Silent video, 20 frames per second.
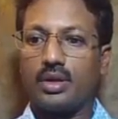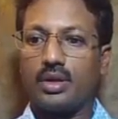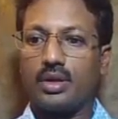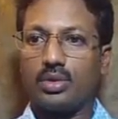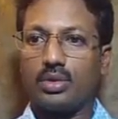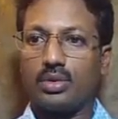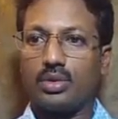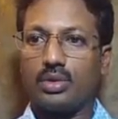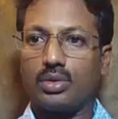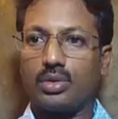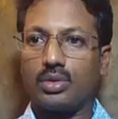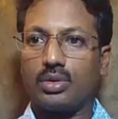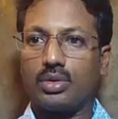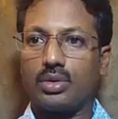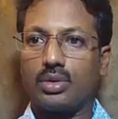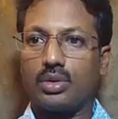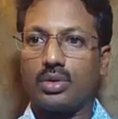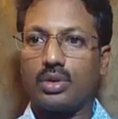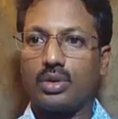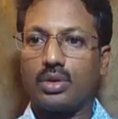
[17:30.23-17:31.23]
so
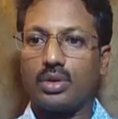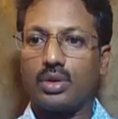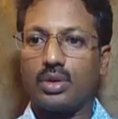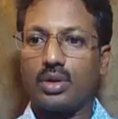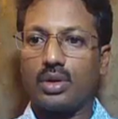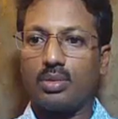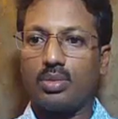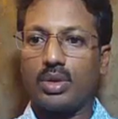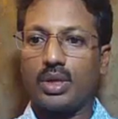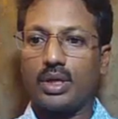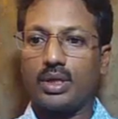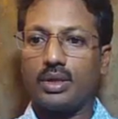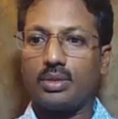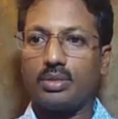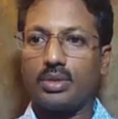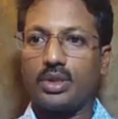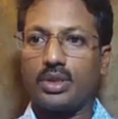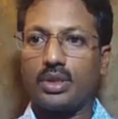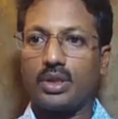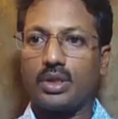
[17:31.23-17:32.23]
apply
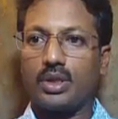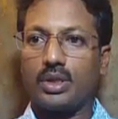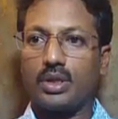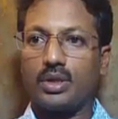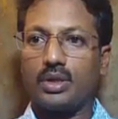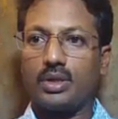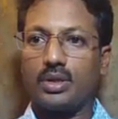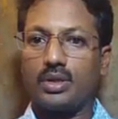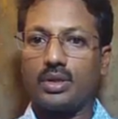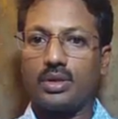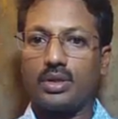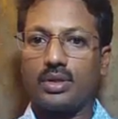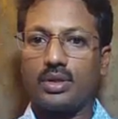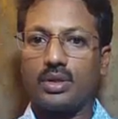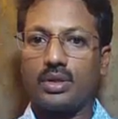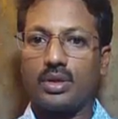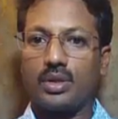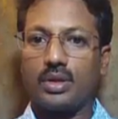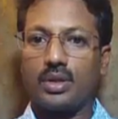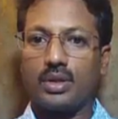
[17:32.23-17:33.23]
the material,
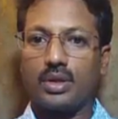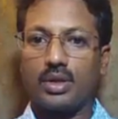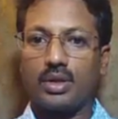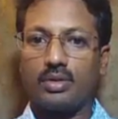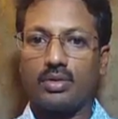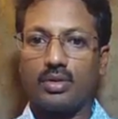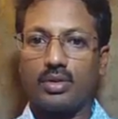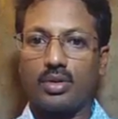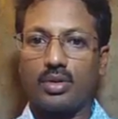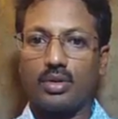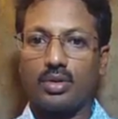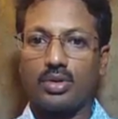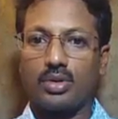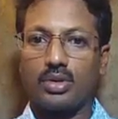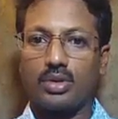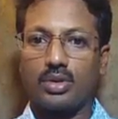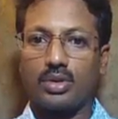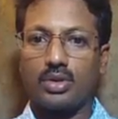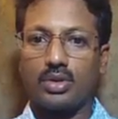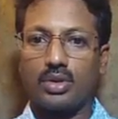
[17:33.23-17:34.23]
give
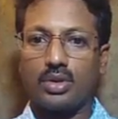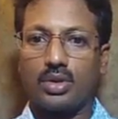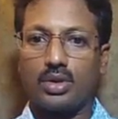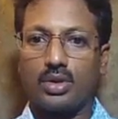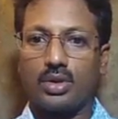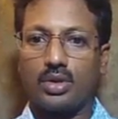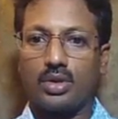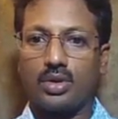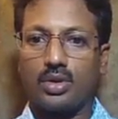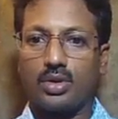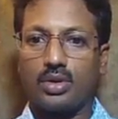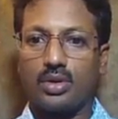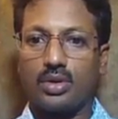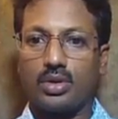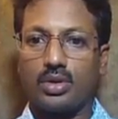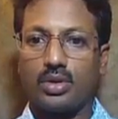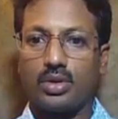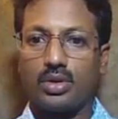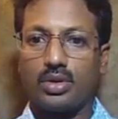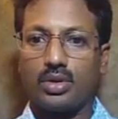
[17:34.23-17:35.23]
close.
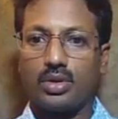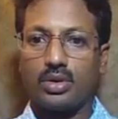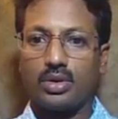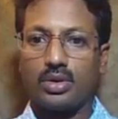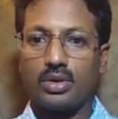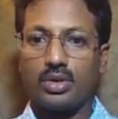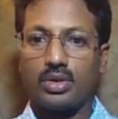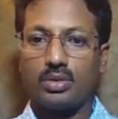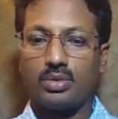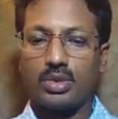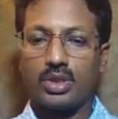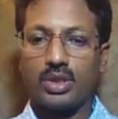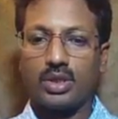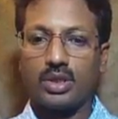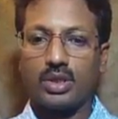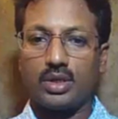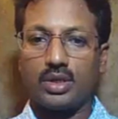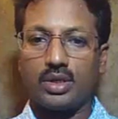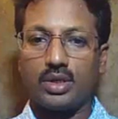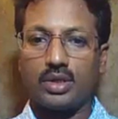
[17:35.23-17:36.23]
This is the
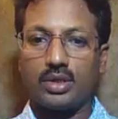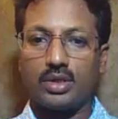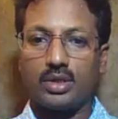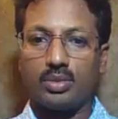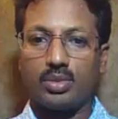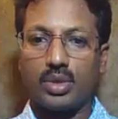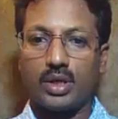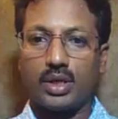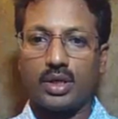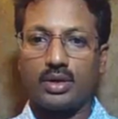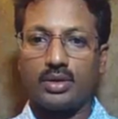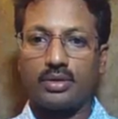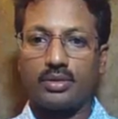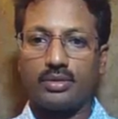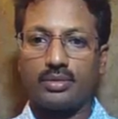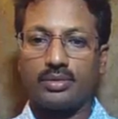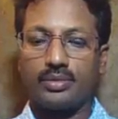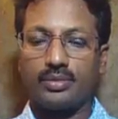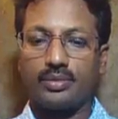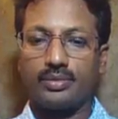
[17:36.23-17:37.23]
material that's applying.